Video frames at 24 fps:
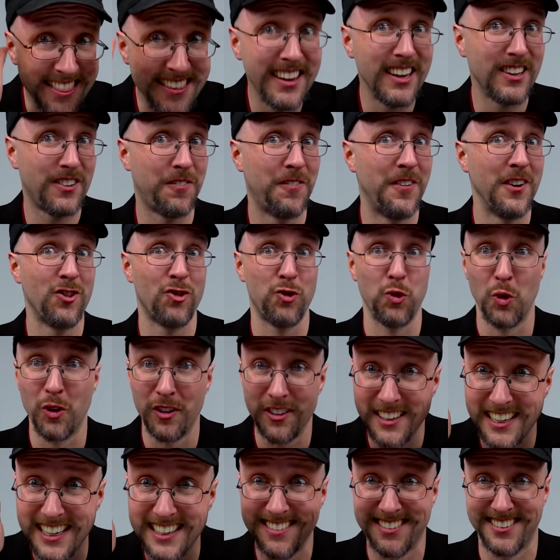this
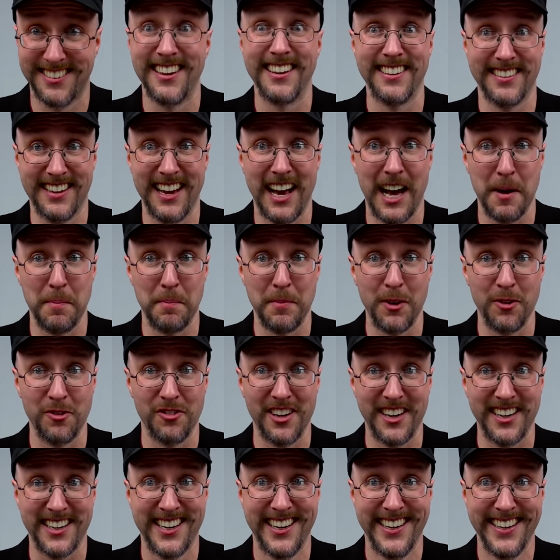visual needs sitcom
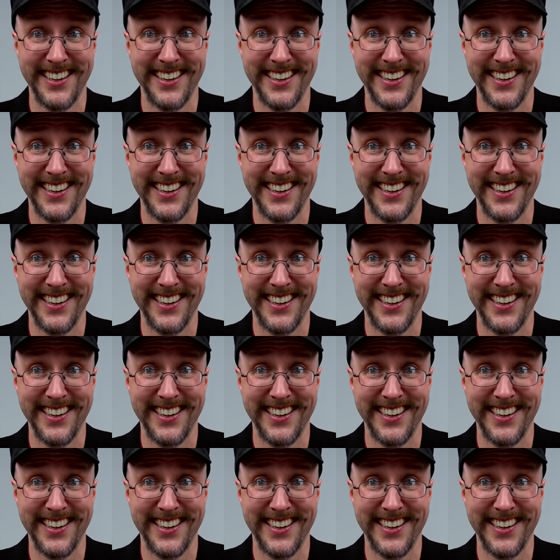music.